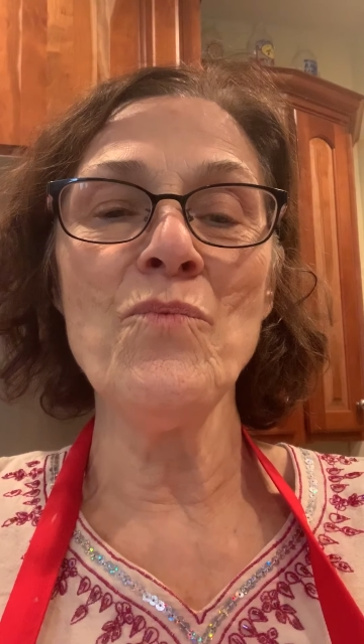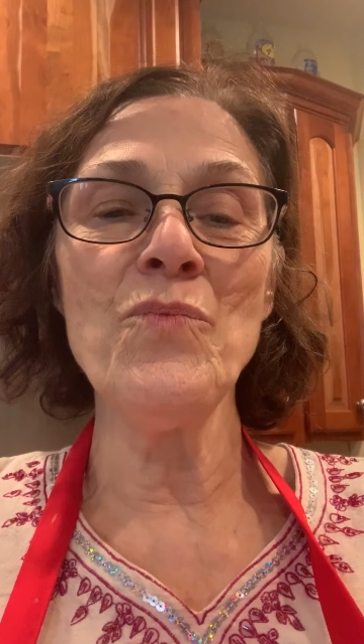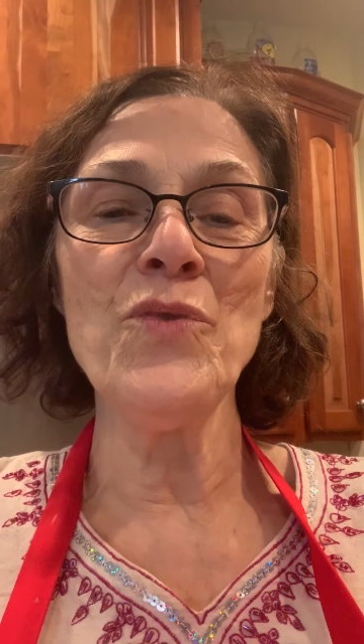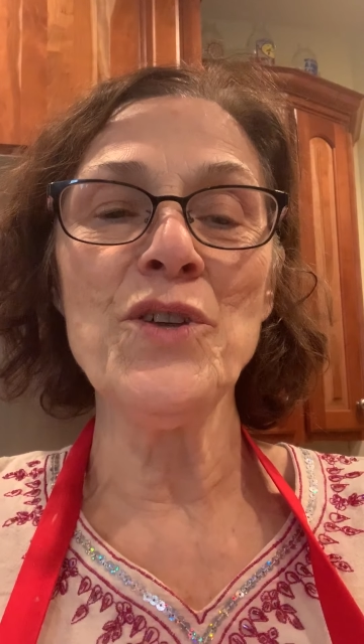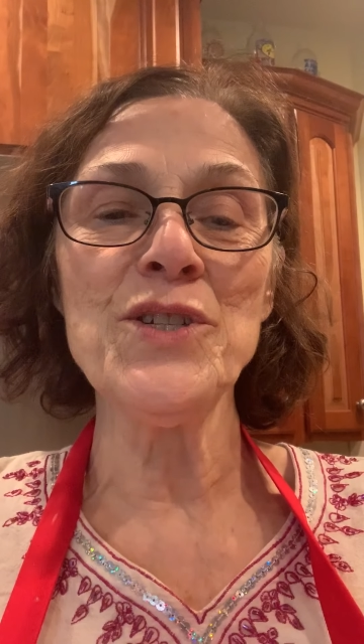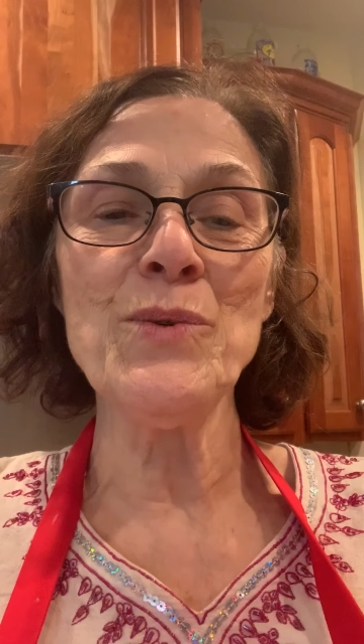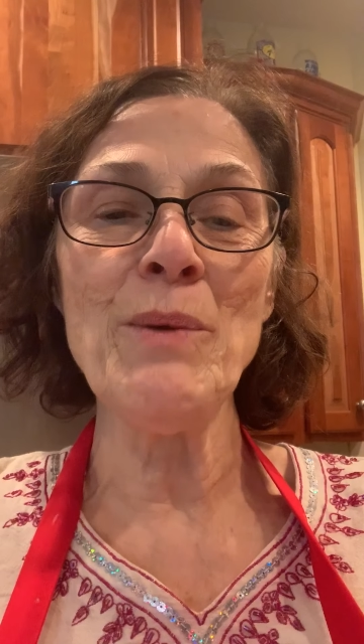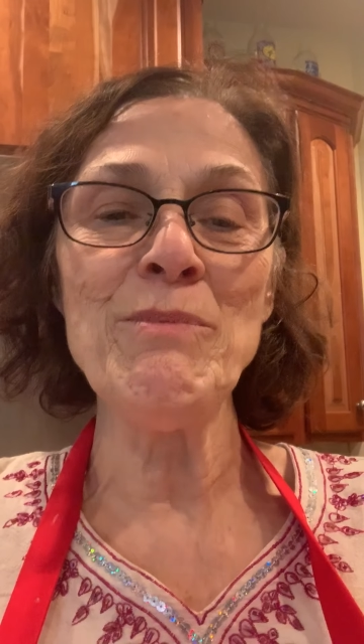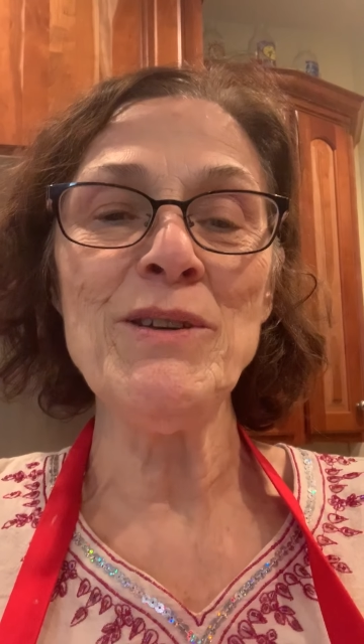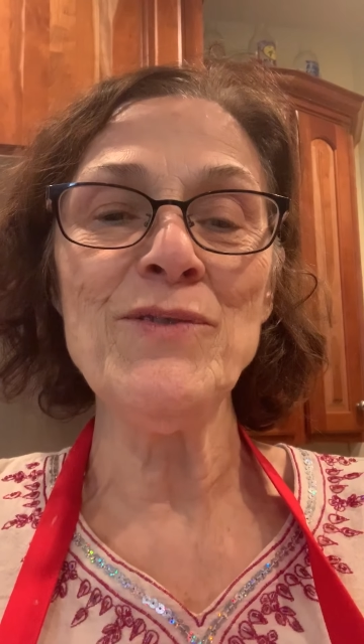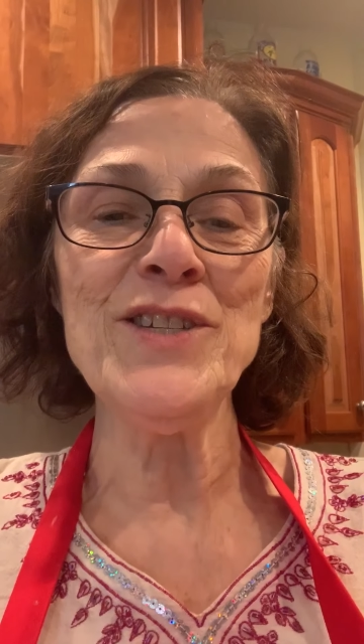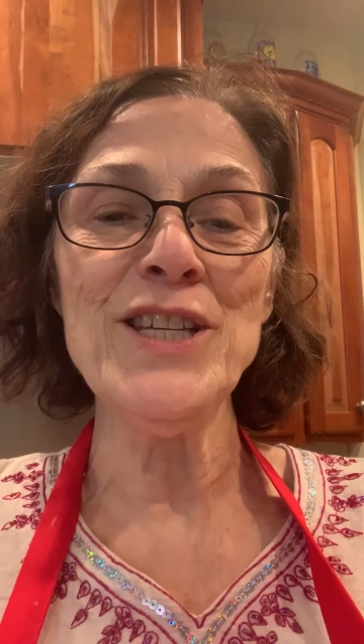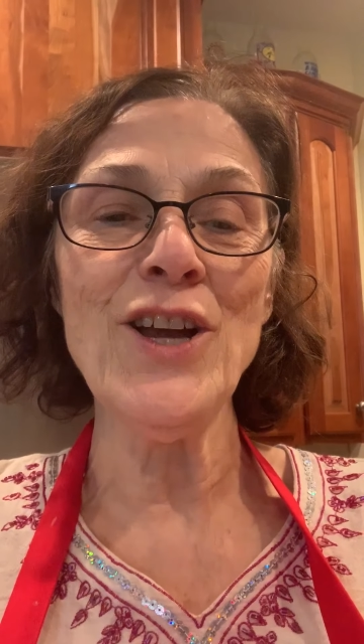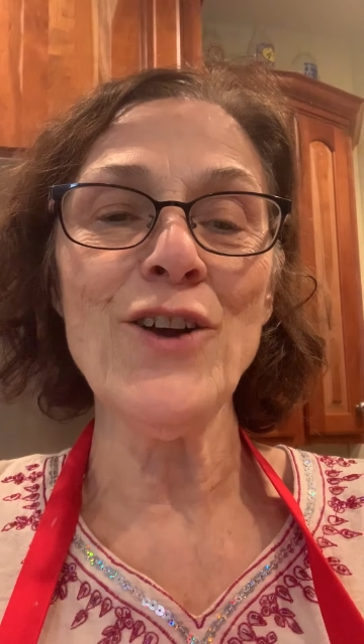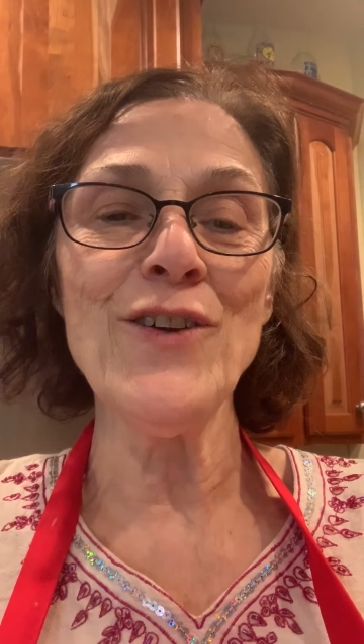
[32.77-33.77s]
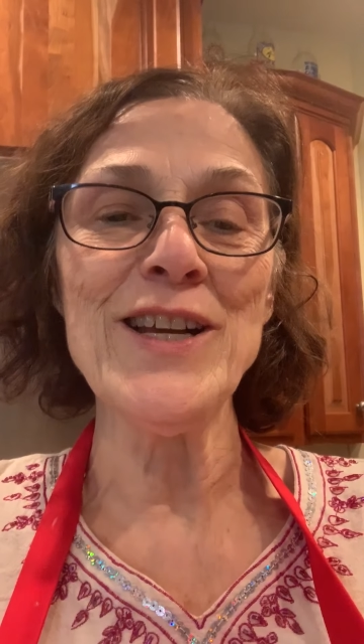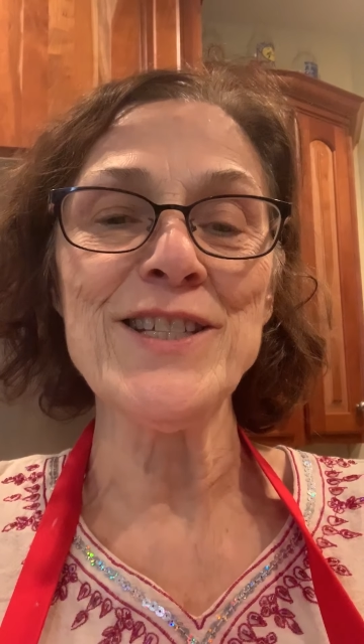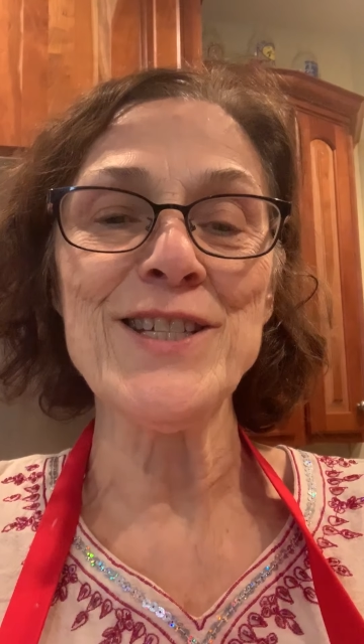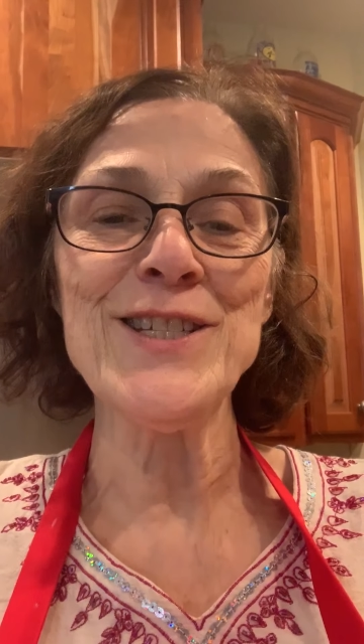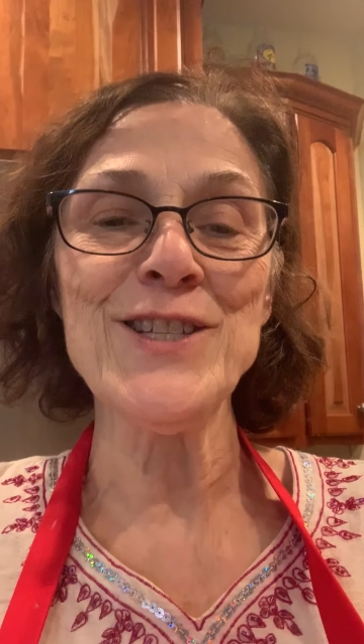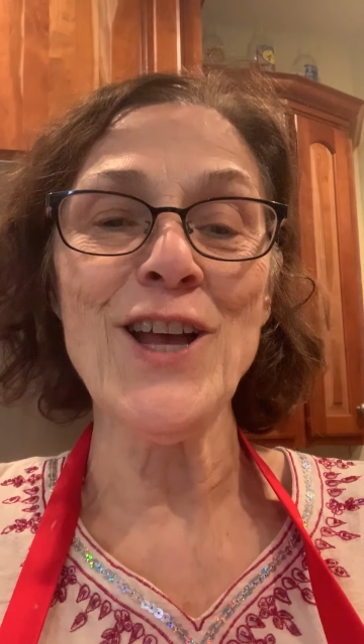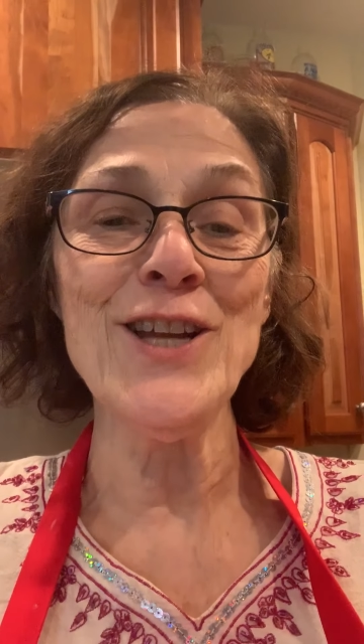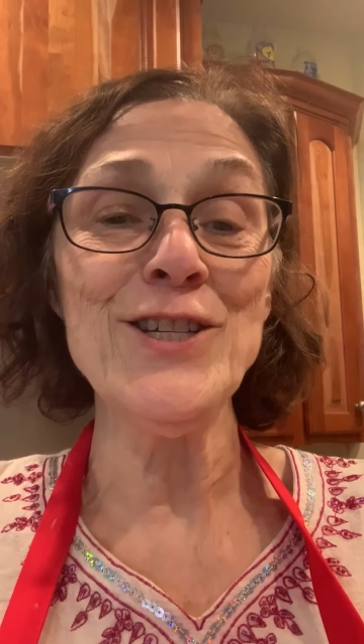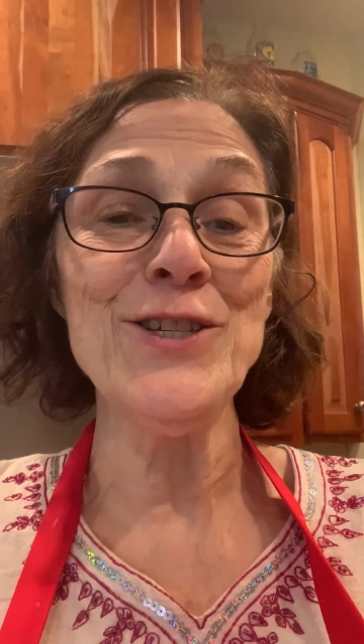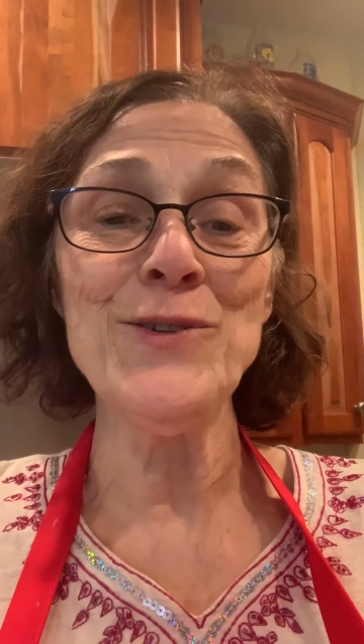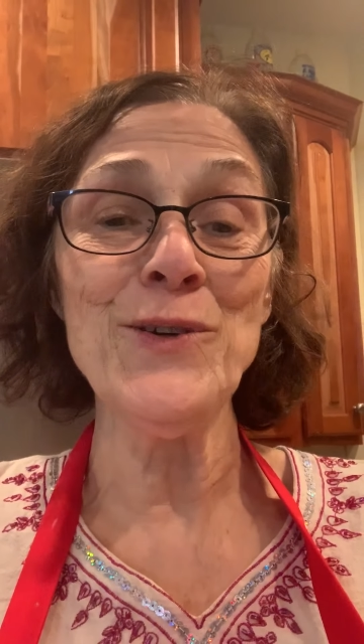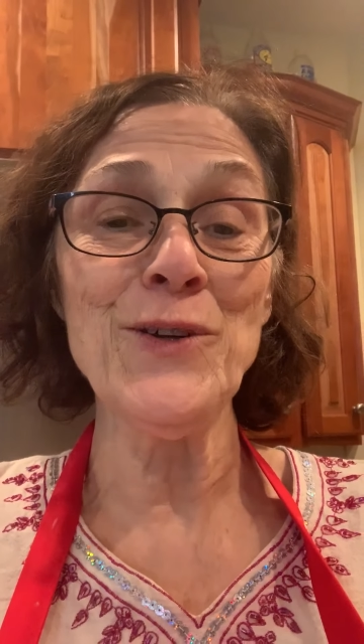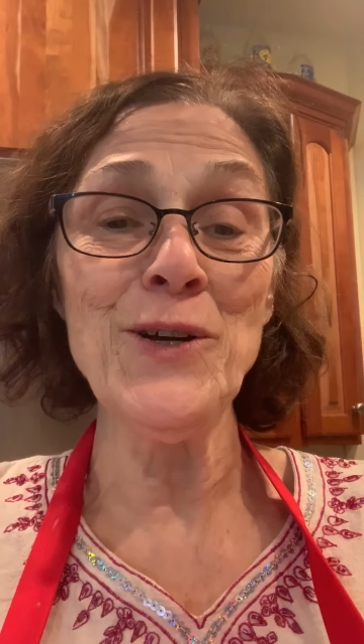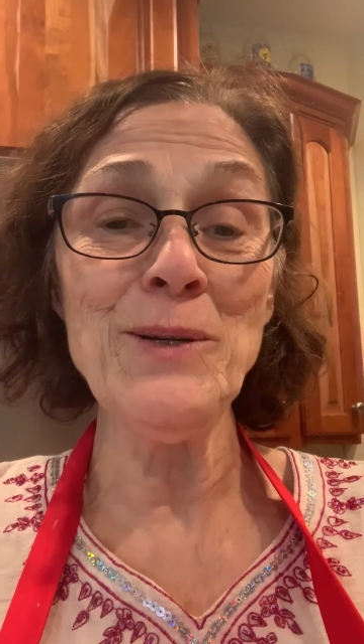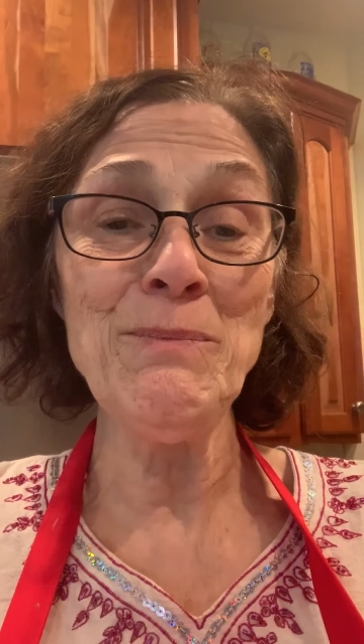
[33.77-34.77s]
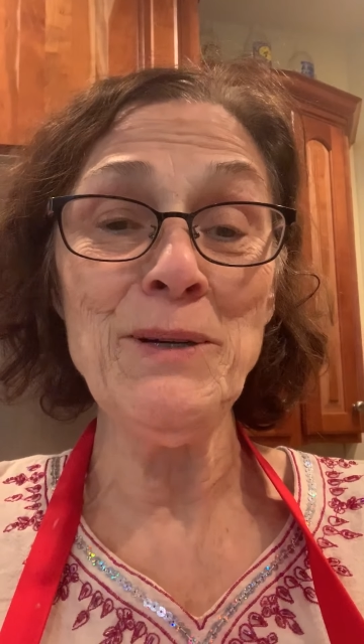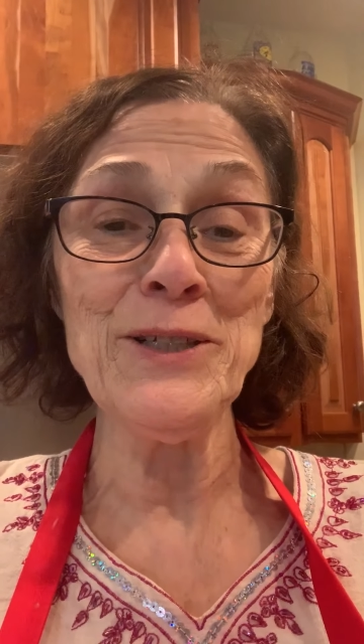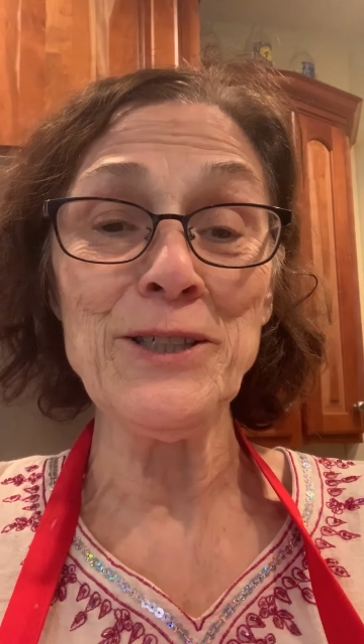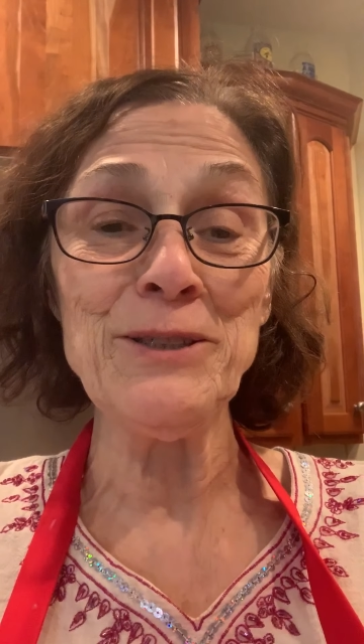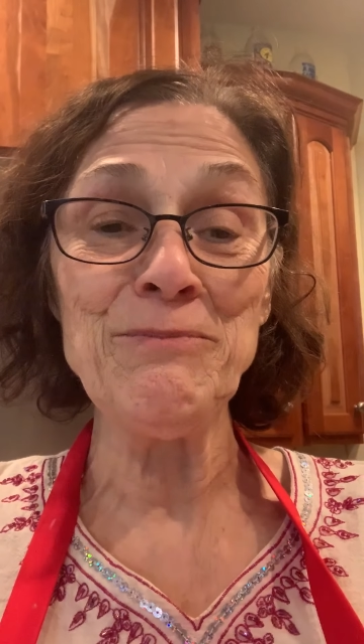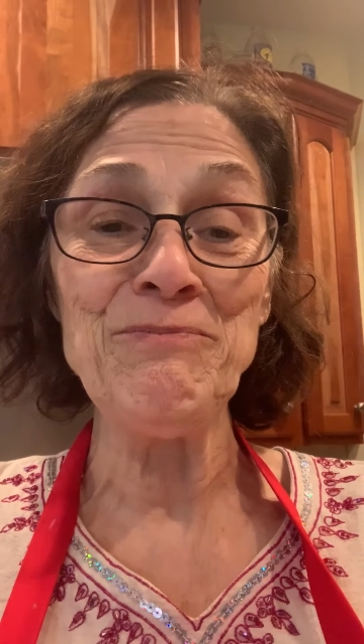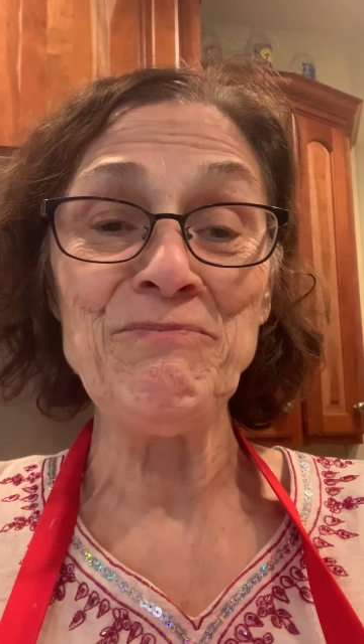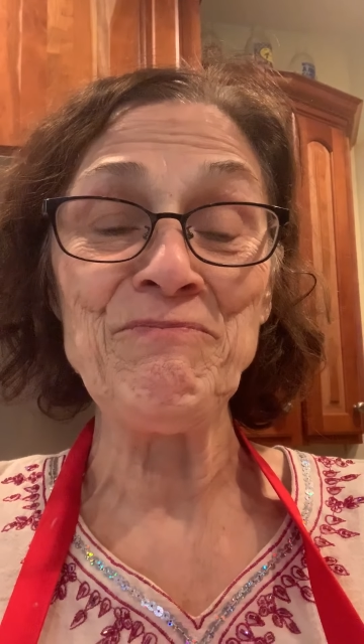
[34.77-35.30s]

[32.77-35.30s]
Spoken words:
the Women of TRS decided to do a cookbook.